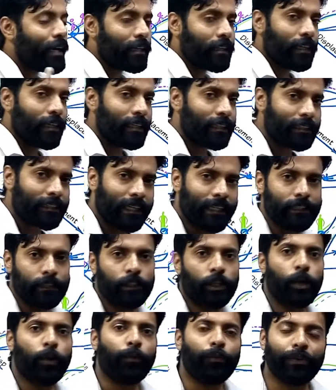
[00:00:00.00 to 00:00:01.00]
the distance,
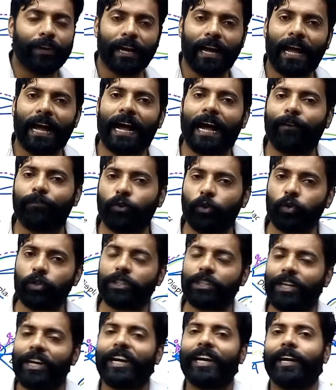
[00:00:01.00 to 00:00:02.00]
we have to
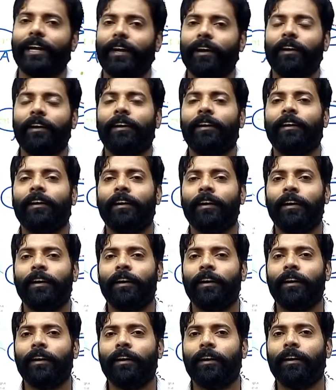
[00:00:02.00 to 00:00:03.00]
think
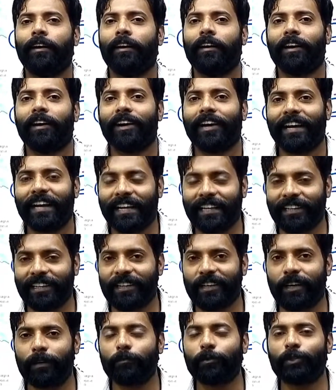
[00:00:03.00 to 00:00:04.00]
in
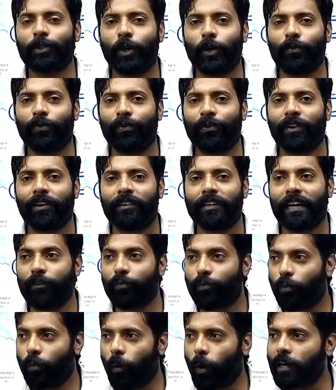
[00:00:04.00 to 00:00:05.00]
terms of that
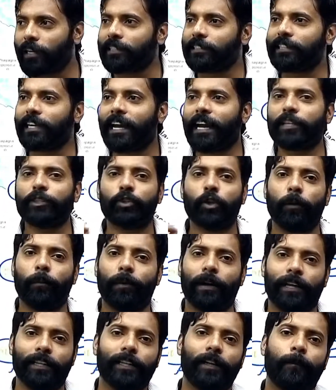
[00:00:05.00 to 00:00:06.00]
what is the actual
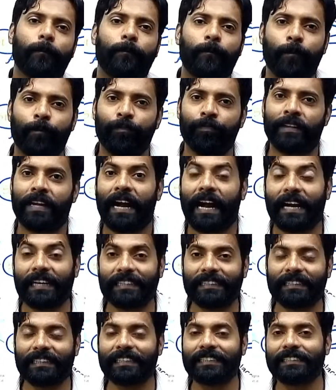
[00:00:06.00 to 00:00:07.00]
path, and
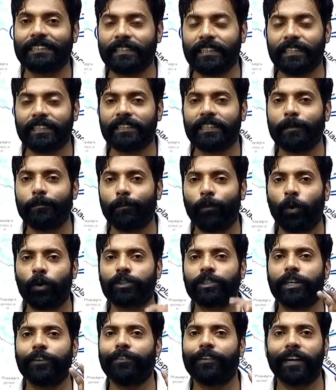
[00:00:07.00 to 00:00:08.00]
this is the most
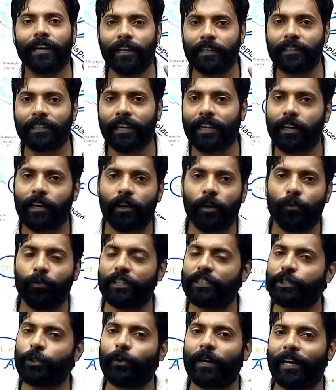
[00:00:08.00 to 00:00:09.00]
difficult thing which
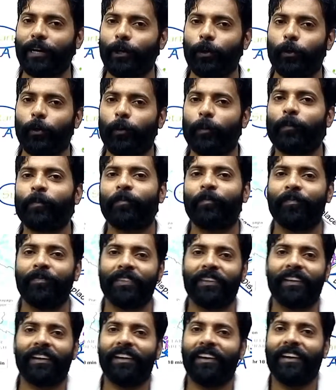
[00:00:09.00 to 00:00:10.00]
you can do,
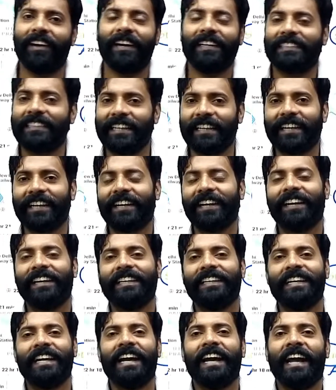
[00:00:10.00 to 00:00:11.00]
isn't it?
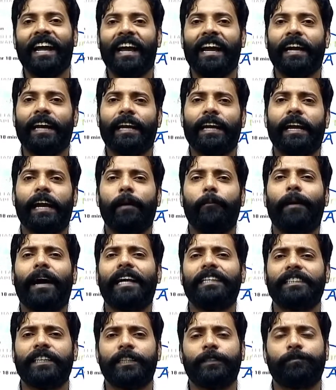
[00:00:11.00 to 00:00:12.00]

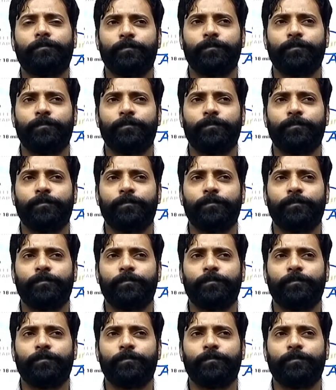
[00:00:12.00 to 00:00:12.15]
Imagine